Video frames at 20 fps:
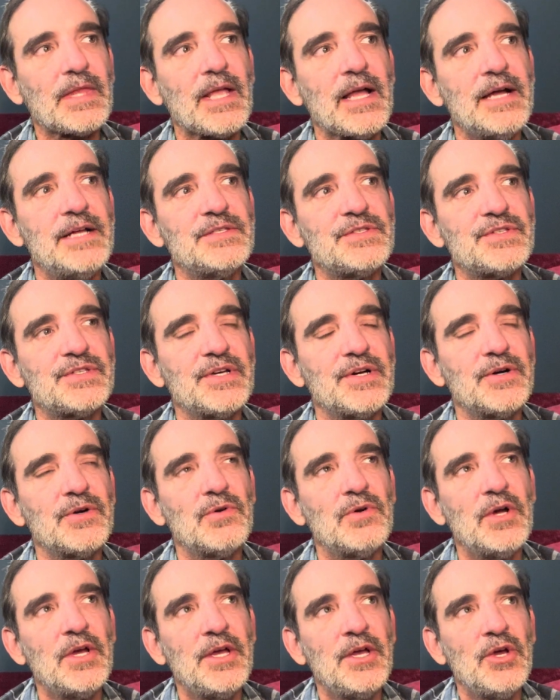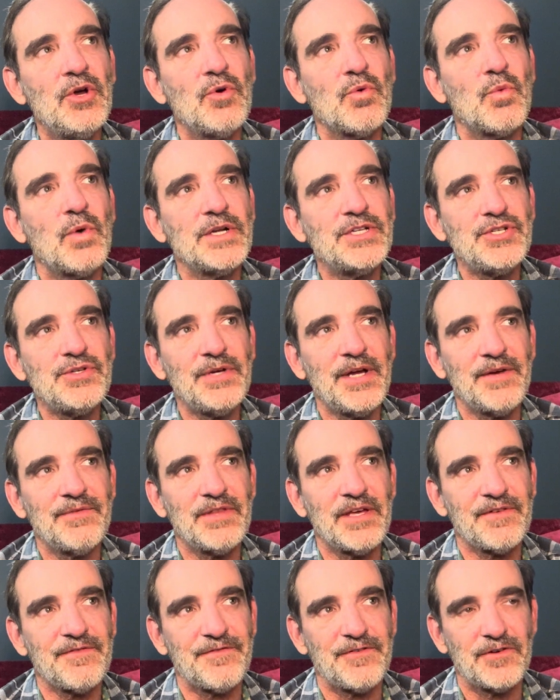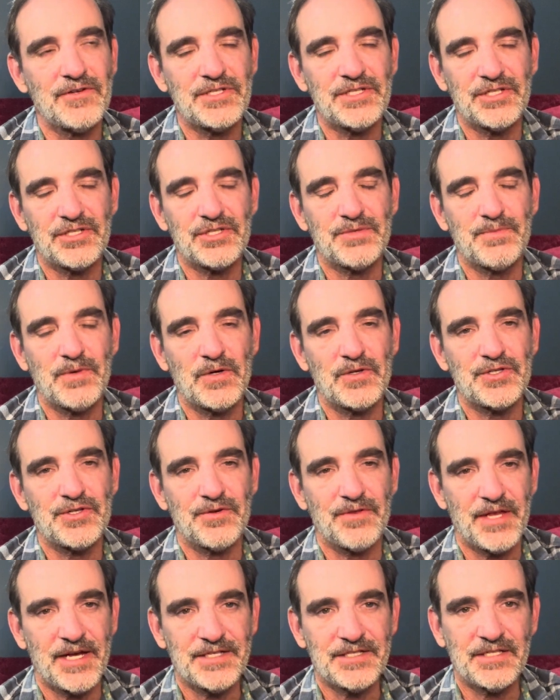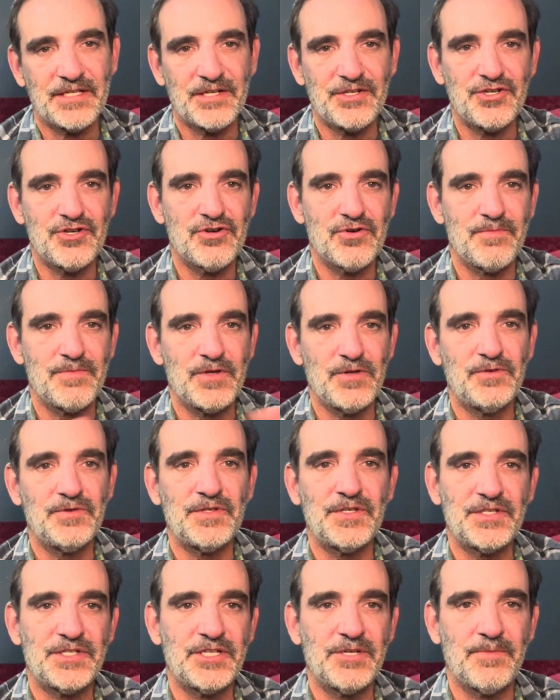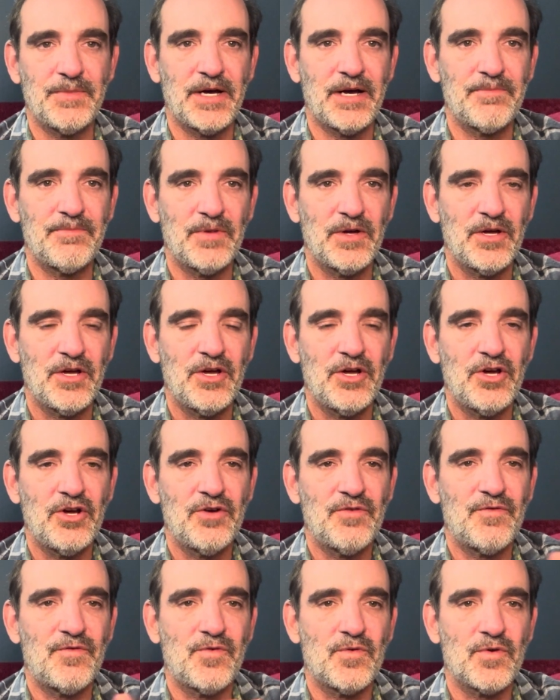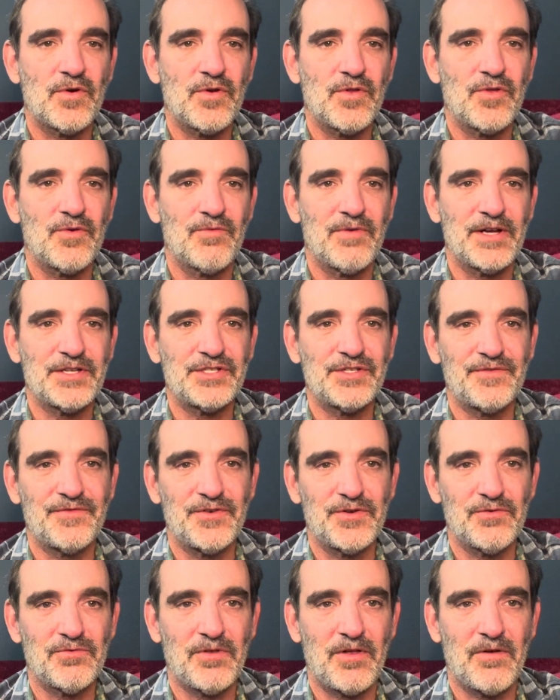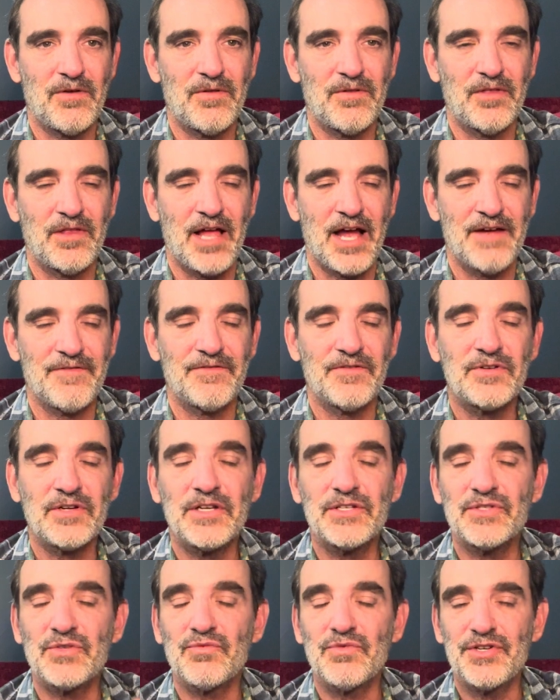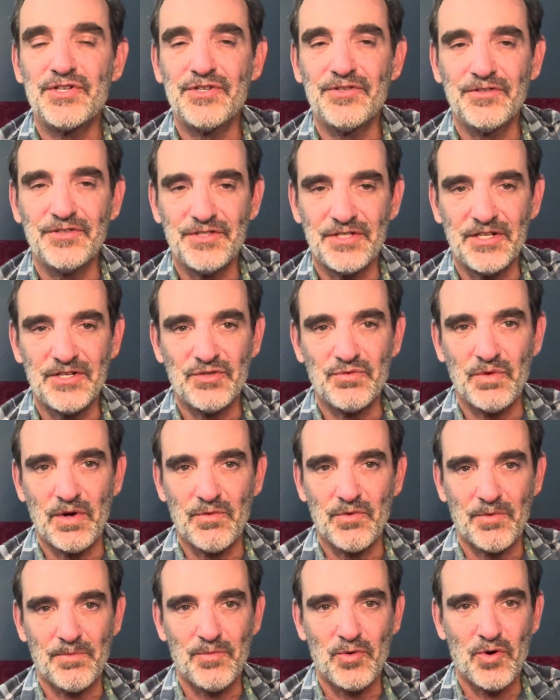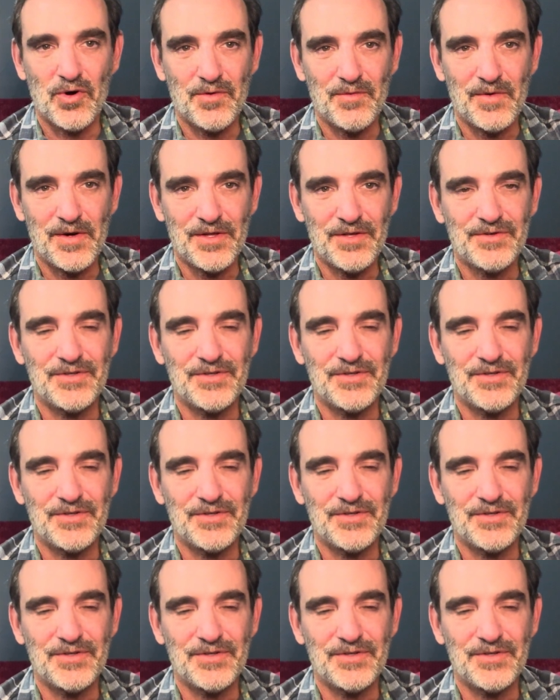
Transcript: And so once you have that first exposure, that sets your immune system up for the rest of your life because original sin is what we're born with.